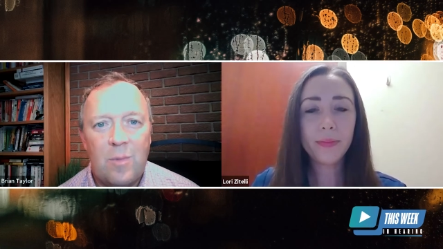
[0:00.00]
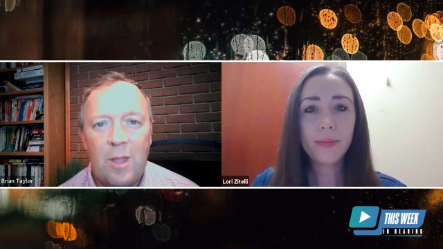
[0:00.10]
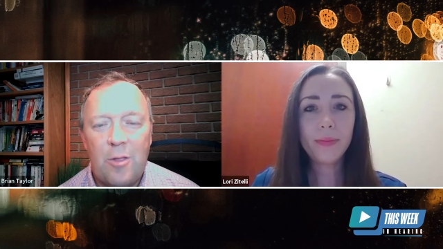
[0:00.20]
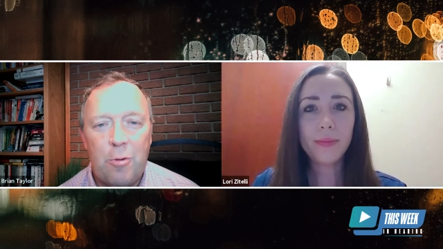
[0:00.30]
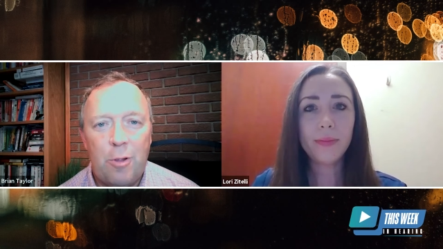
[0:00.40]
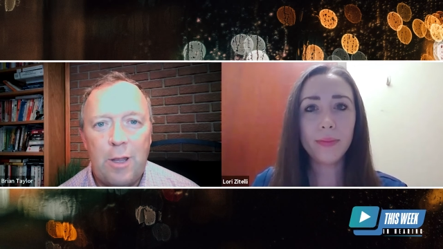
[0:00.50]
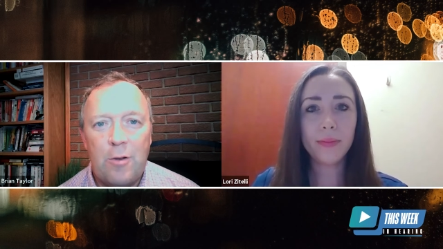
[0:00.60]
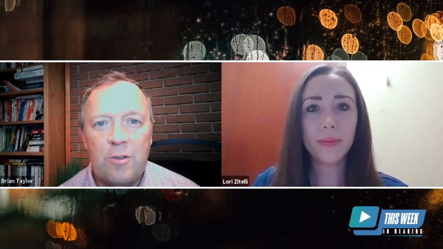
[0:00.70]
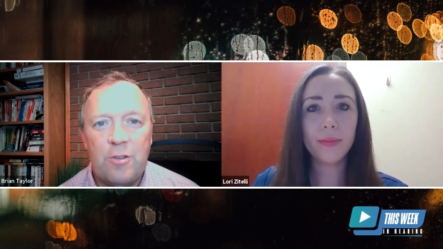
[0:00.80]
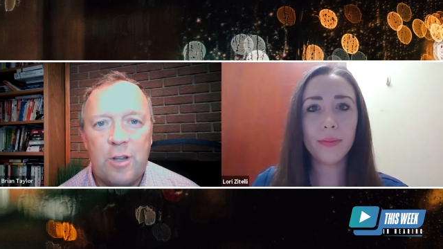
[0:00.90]
Speaker 1: That's really
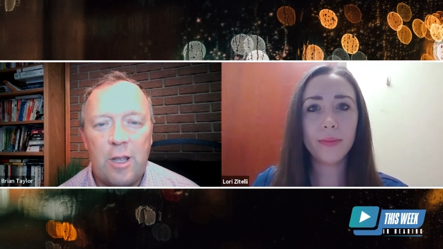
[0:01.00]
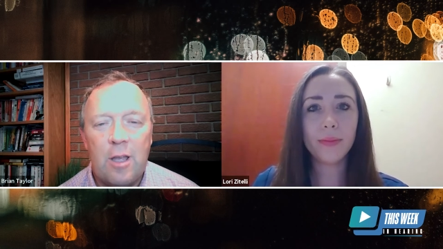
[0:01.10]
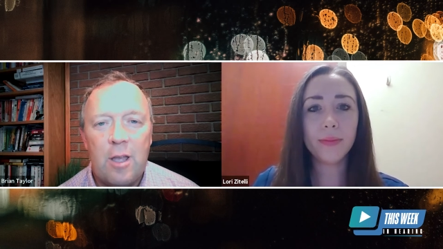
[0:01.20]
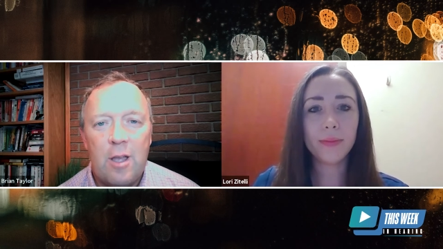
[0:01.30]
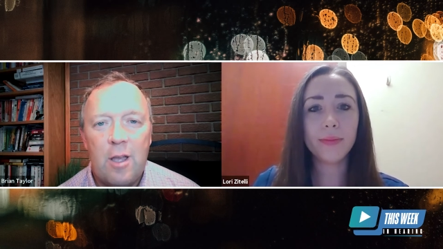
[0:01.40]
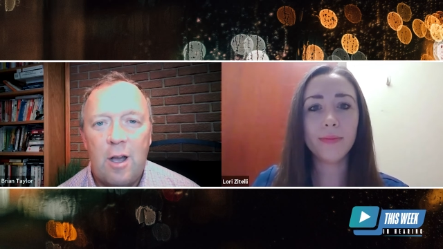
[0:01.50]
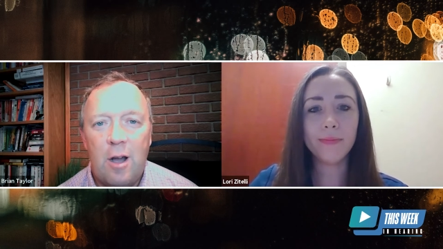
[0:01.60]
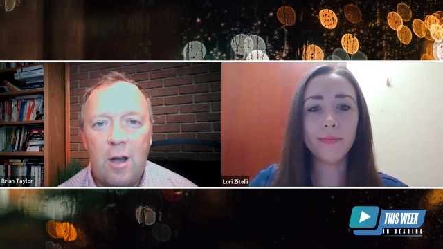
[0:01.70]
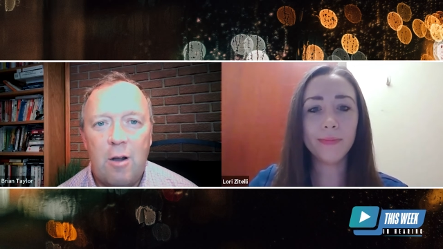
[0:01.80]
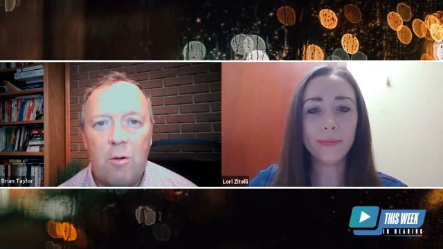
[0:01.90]
interesting.
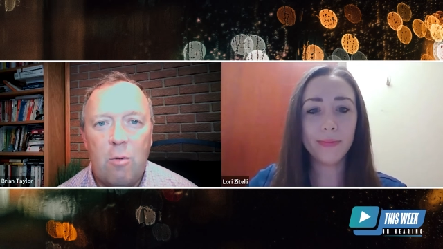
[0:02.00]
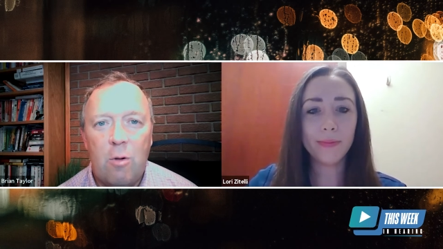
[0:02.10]
Uh,